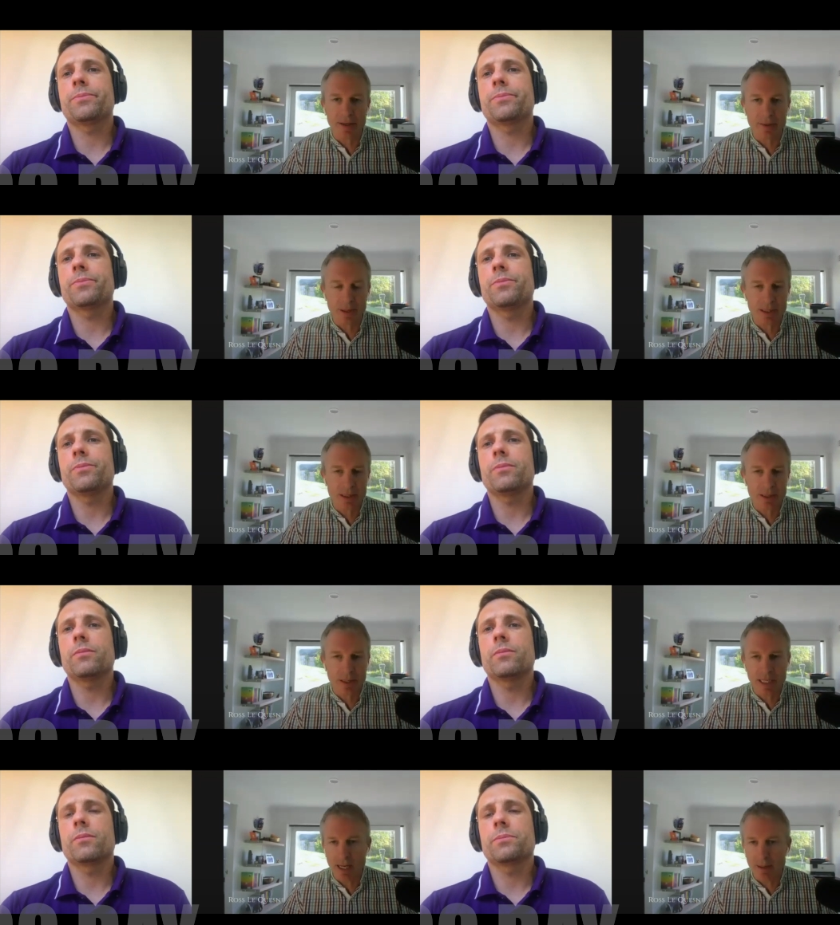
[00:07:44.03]
Speaker 1: that we're just sort
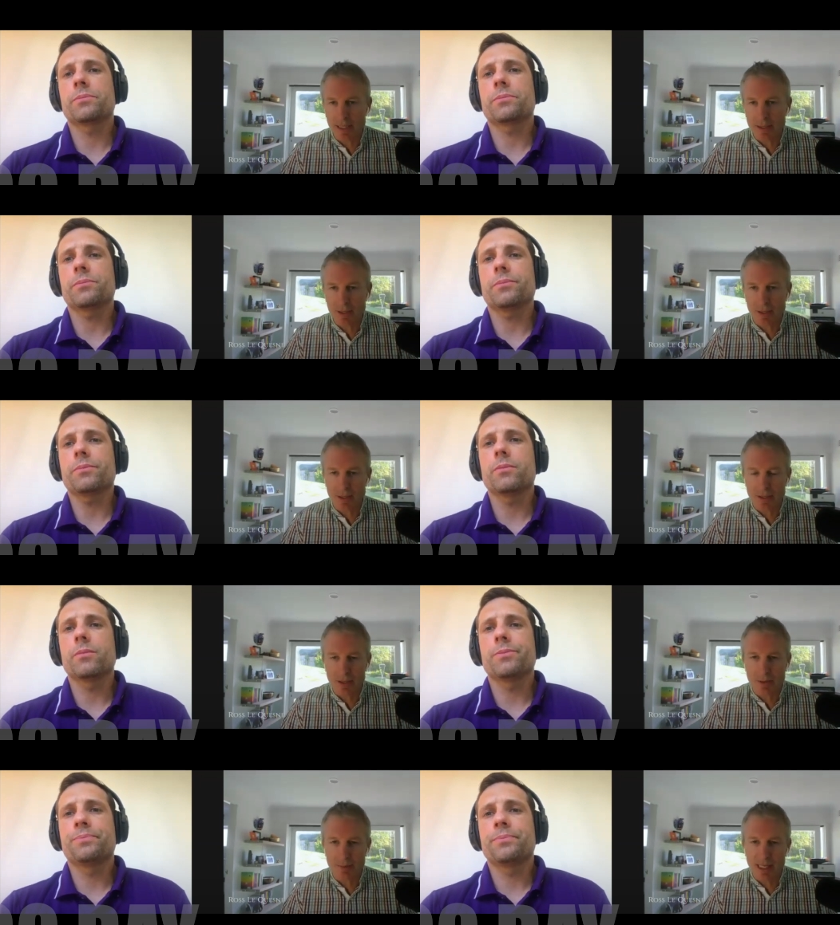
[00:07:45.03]
of coming to, you,
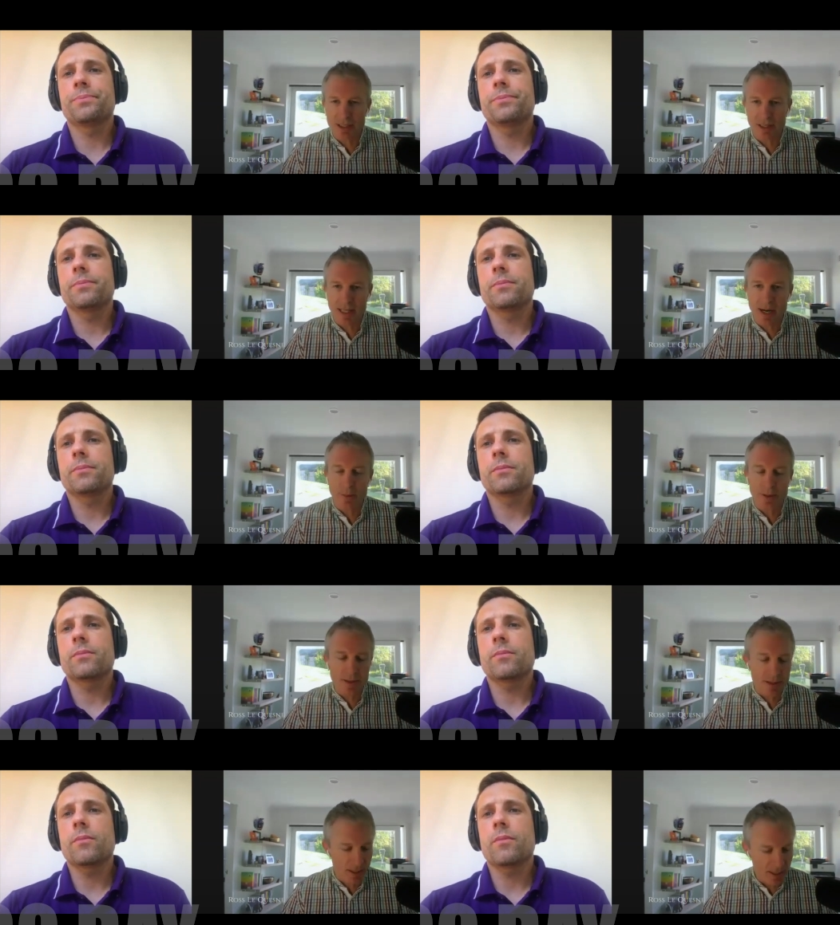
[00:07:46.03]
you mentioned that
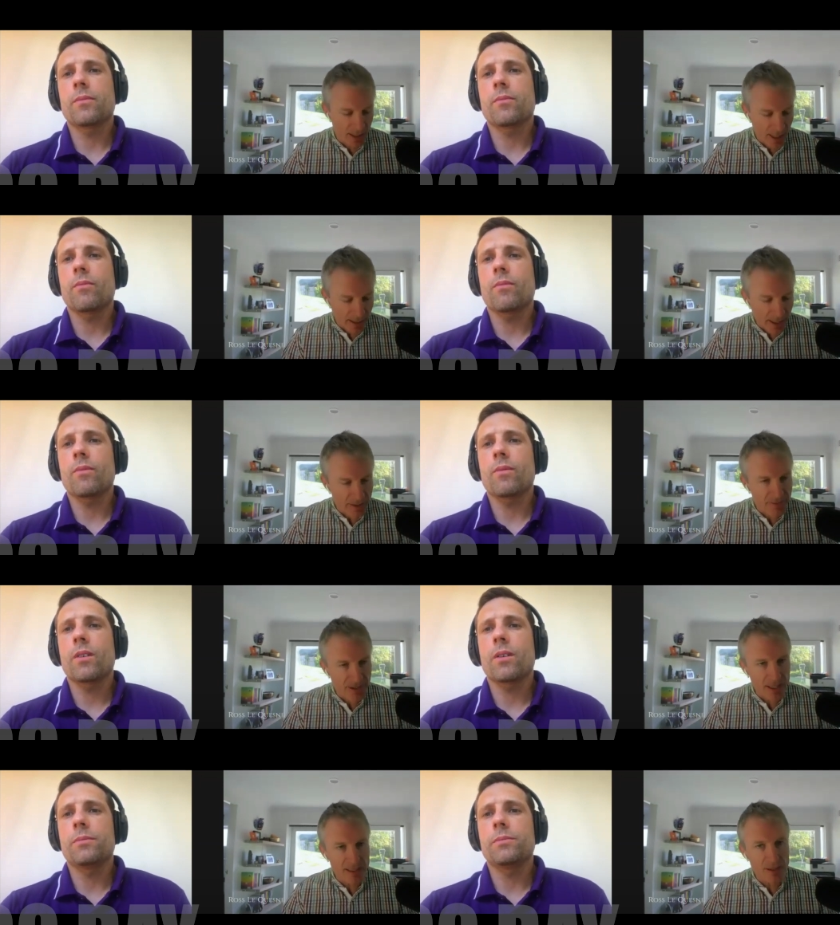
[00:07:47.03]
was another
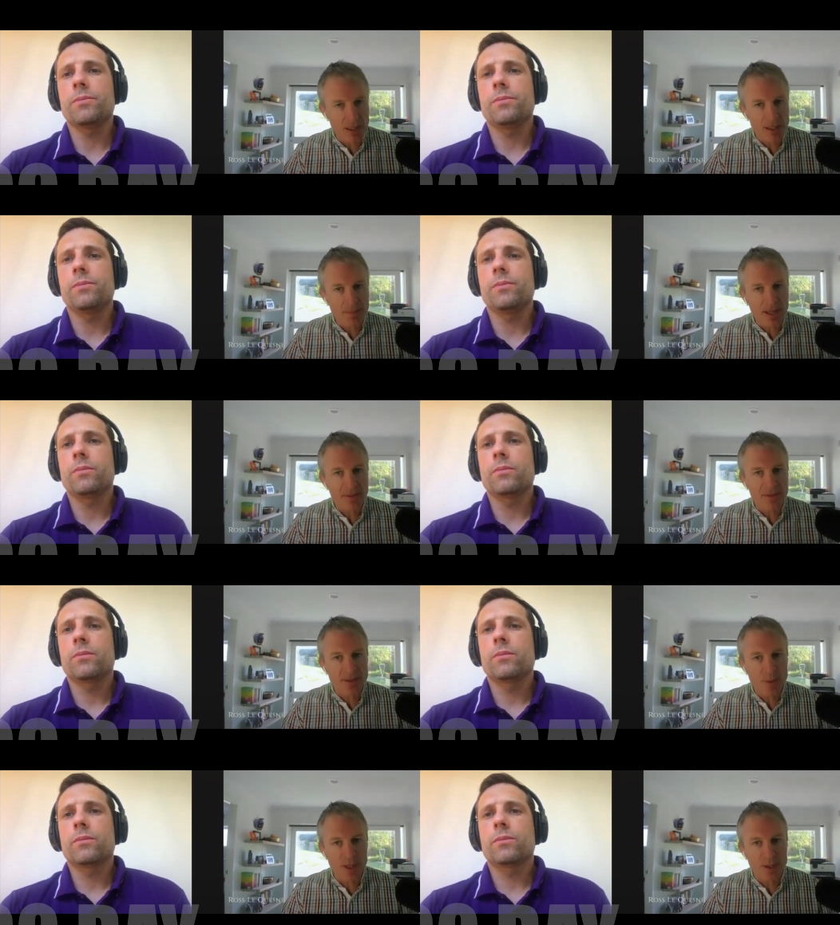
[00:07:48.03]
fairly solid month
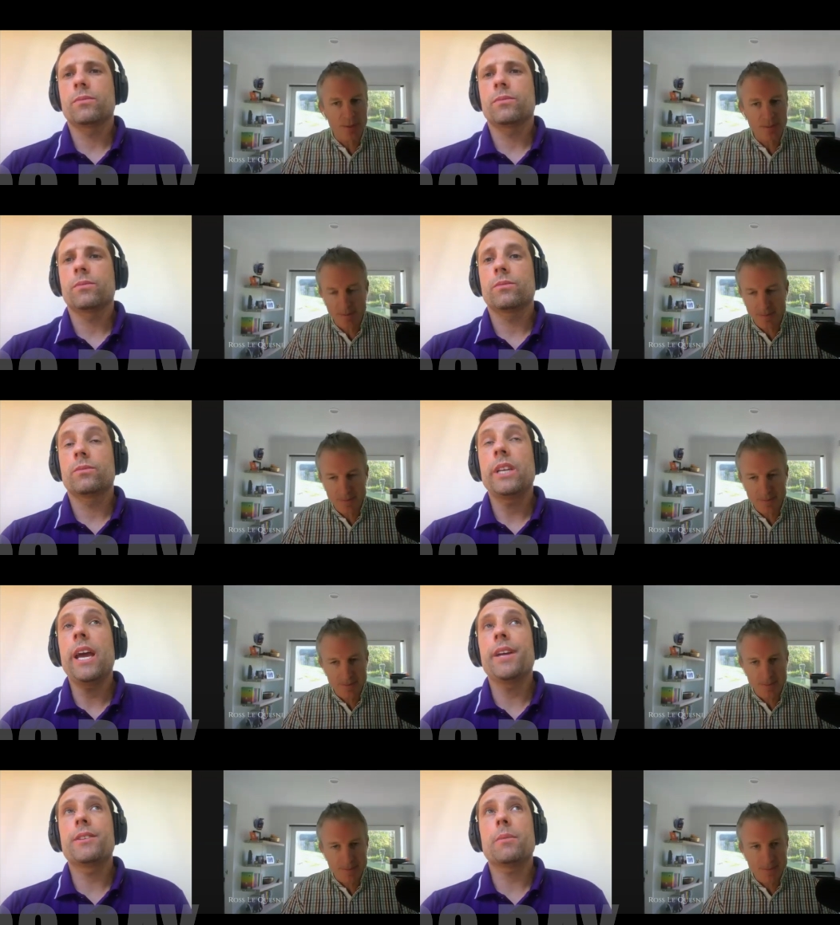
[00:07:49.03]
as well.
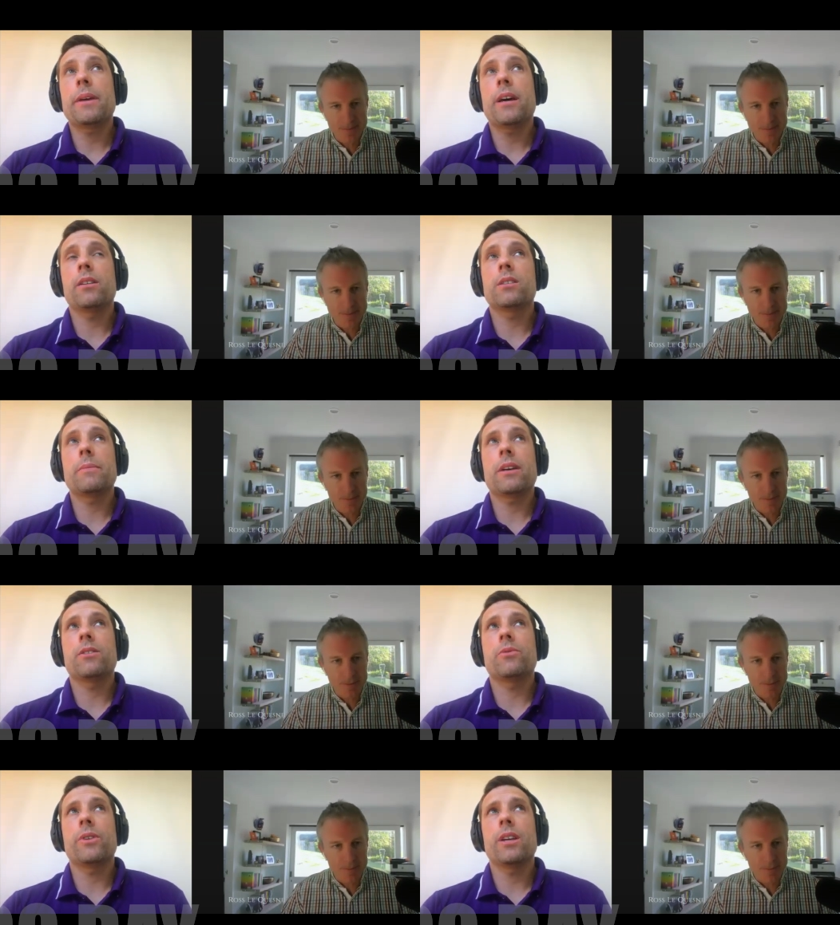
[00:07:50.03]
Speaker 2: Yeah, it's about it's
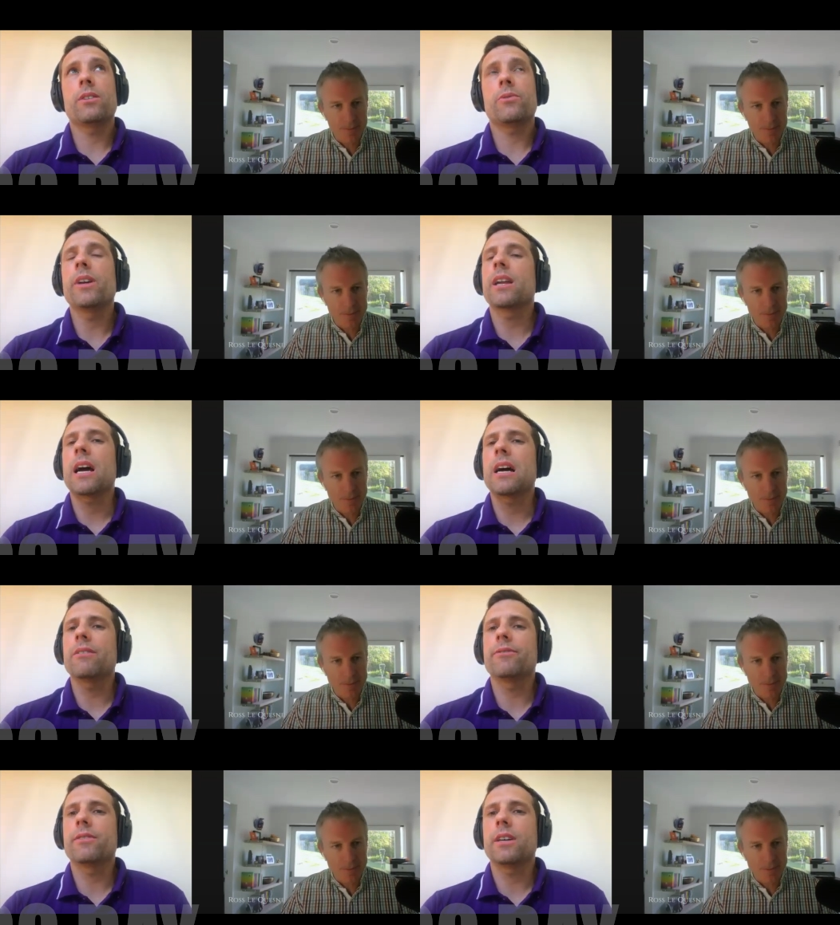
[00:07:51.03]
about three three and a
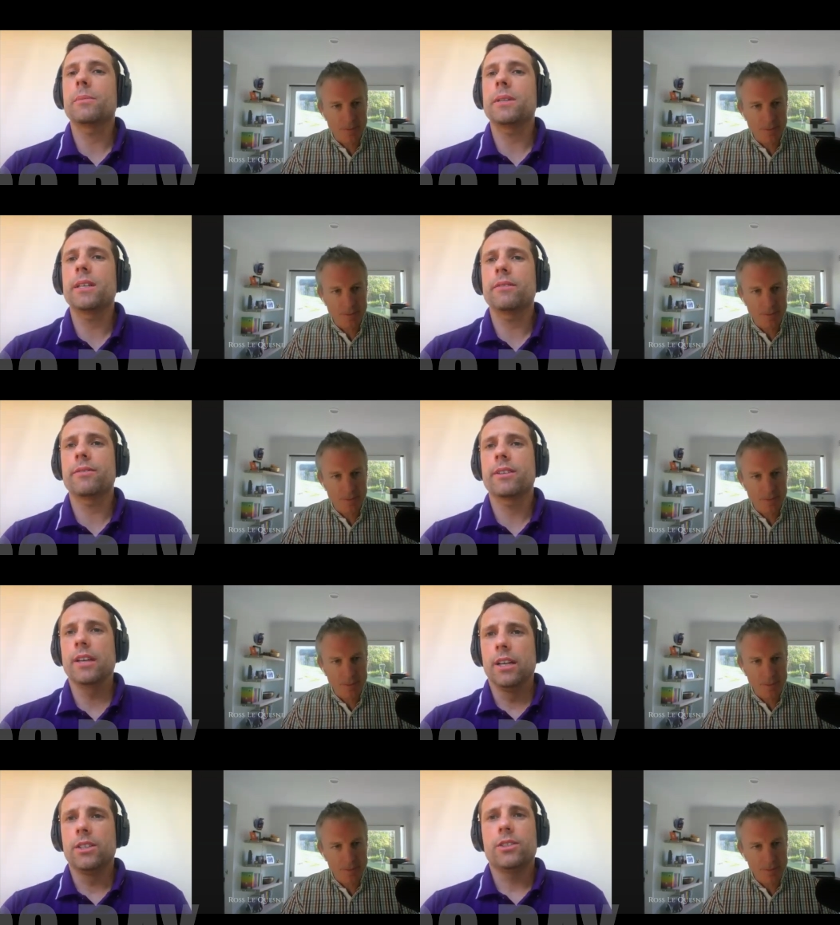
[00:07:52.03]
half, I believe.
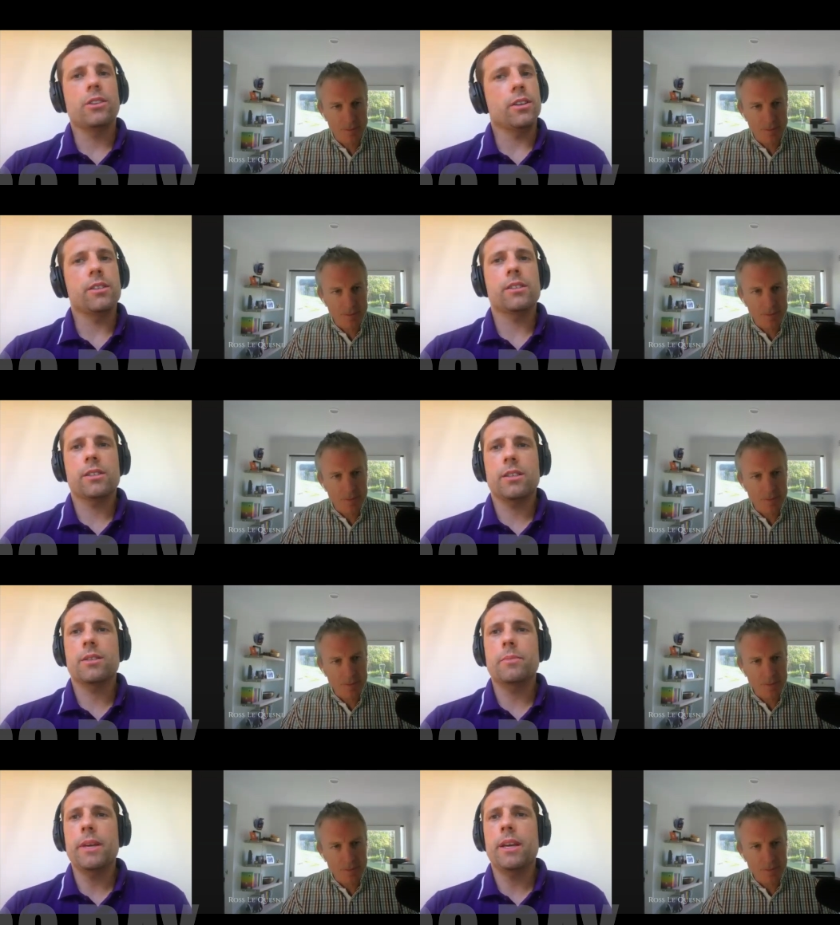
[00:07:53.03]
So
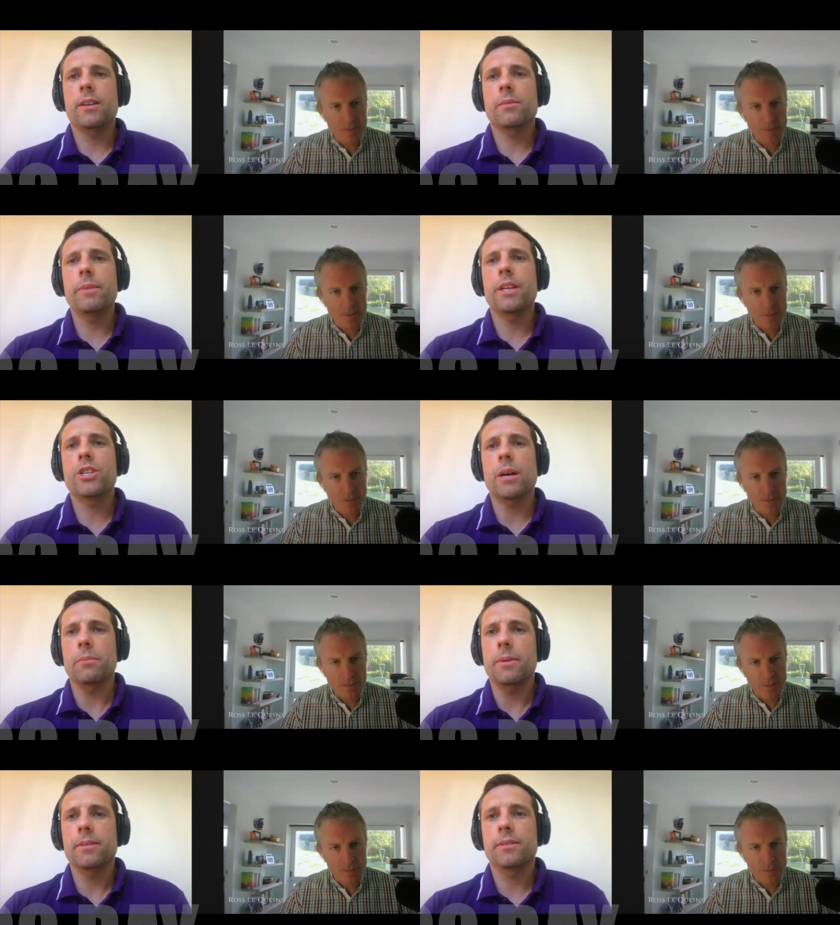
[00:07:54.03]
it's it's a big big
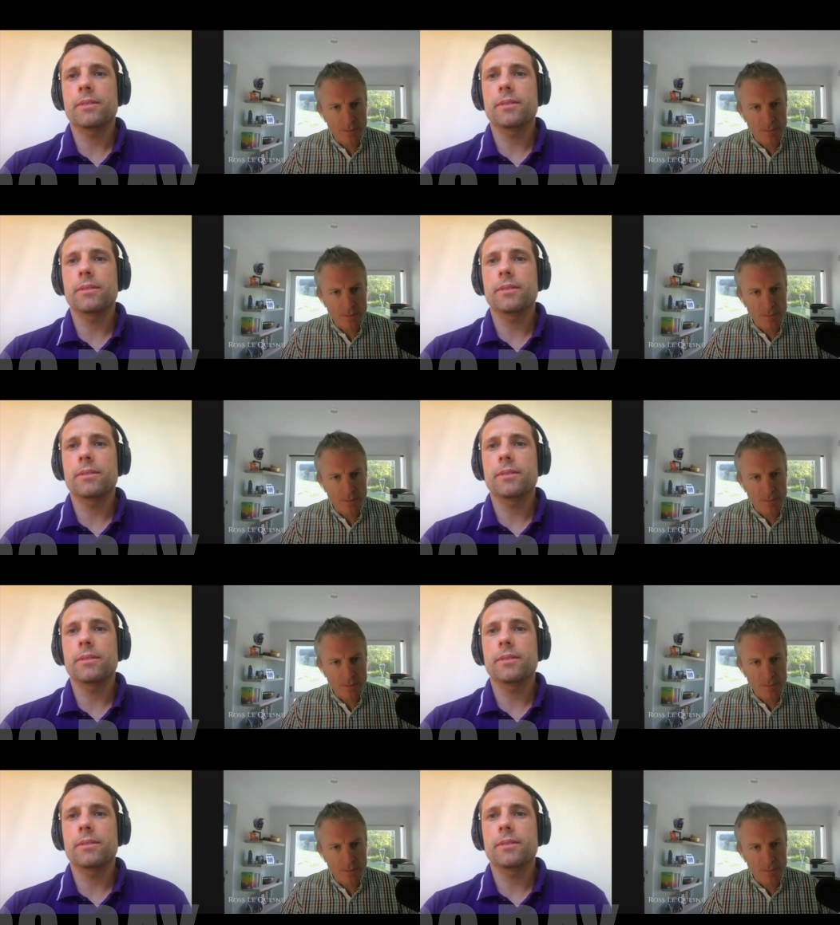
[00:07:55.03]
jump,